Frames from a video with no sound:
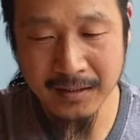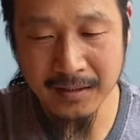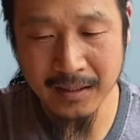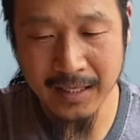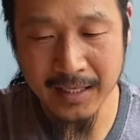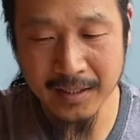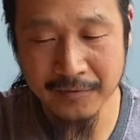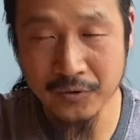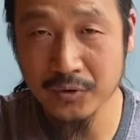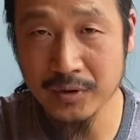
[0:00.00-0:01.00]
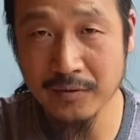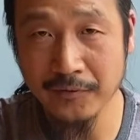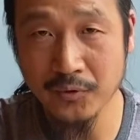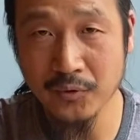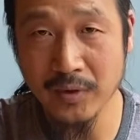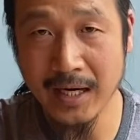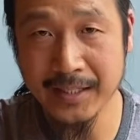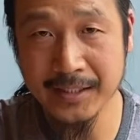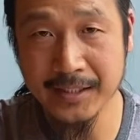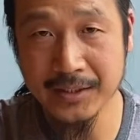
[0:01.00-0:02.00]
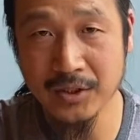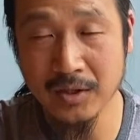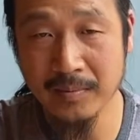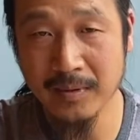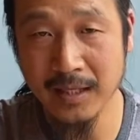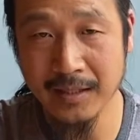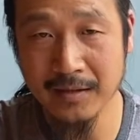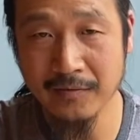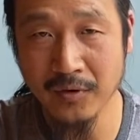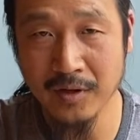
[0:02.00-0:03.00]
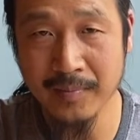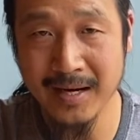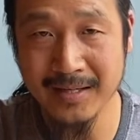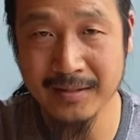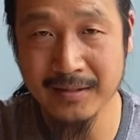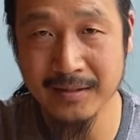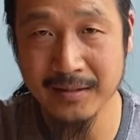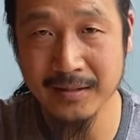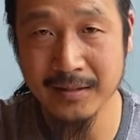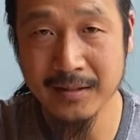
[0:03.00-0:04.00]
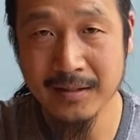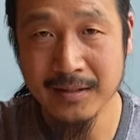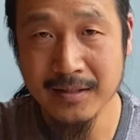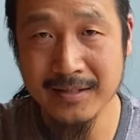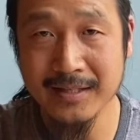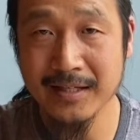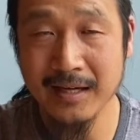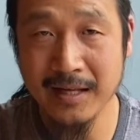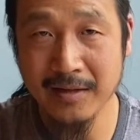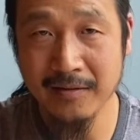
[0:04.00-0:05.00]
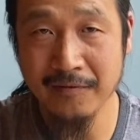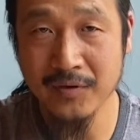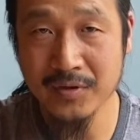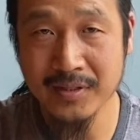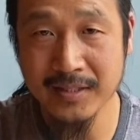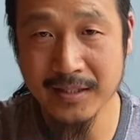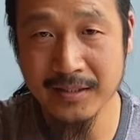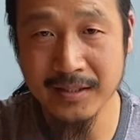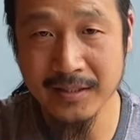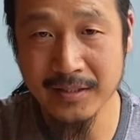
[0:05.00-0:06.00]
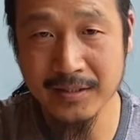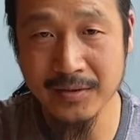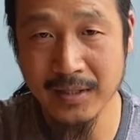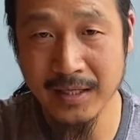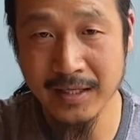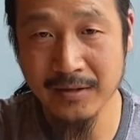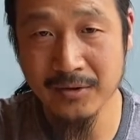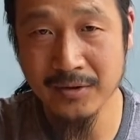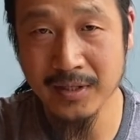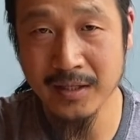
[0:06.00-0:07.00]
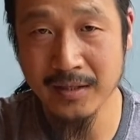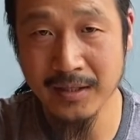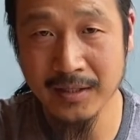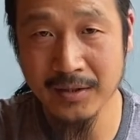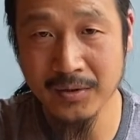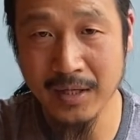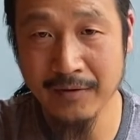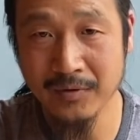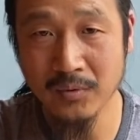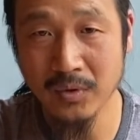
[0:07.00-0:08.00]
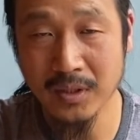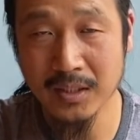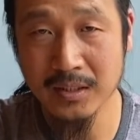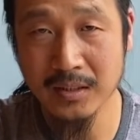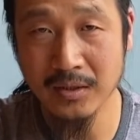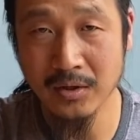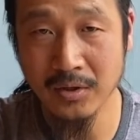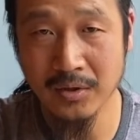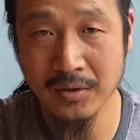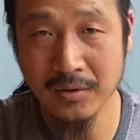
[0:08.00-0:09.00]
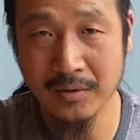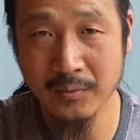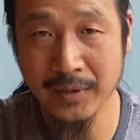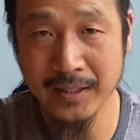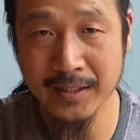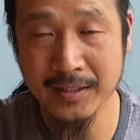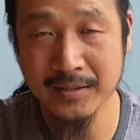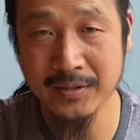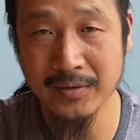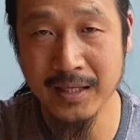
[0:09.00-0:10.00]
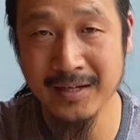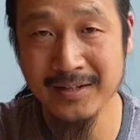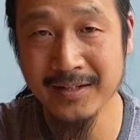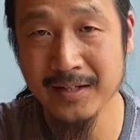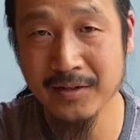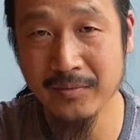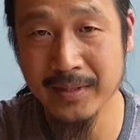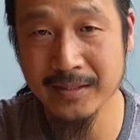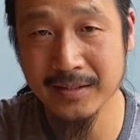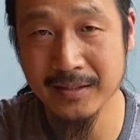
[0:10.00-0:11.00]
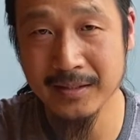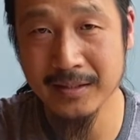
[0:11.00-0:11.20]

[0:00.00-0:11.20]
had a full IT job like for the past at the first 6 years. So I could only go after work or weekend. So I learned a little bit in